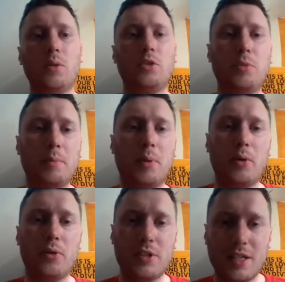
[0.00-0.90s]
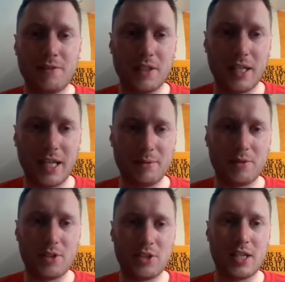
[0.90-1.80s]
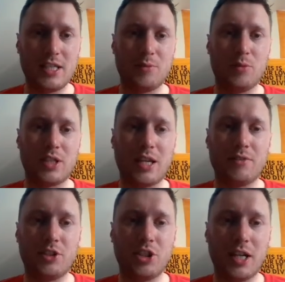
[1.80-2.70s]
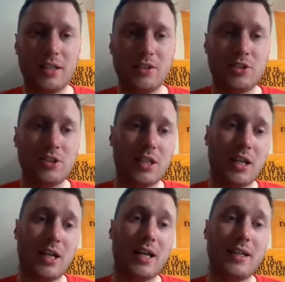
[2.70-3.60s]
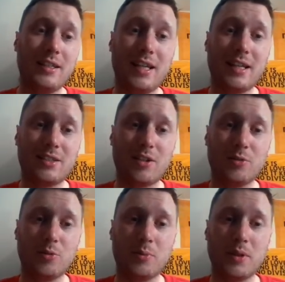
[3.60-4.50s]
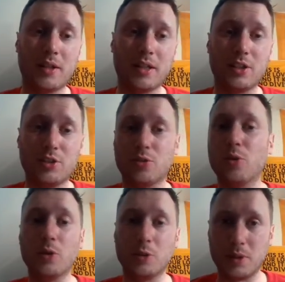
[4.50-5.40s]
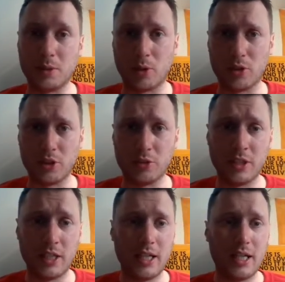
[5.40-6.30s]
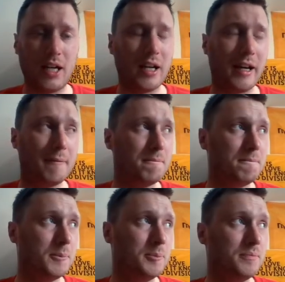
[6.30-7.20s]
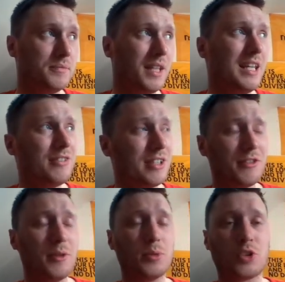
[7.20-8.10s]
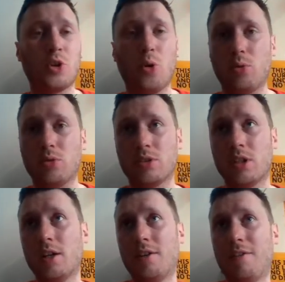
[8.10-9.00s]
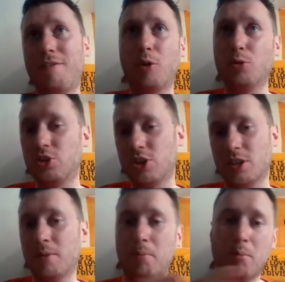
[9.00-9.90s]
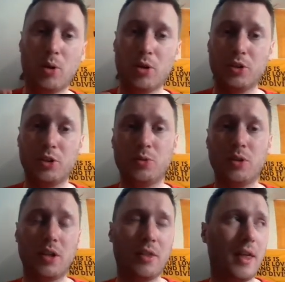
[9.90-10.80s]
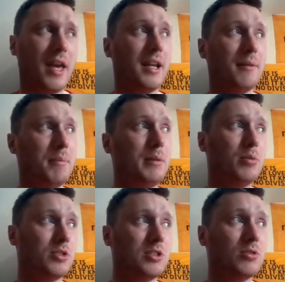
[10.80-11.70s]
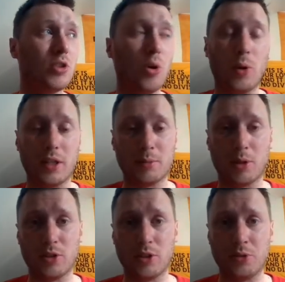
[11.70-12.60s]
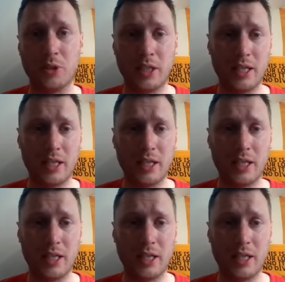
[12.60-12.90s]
Would you be bothered if the name of the stadium was ever changed? Yes, I would be. I think it should always be the Molineux. even if it was called Fosun Molineux, then people would still call it the Molineux.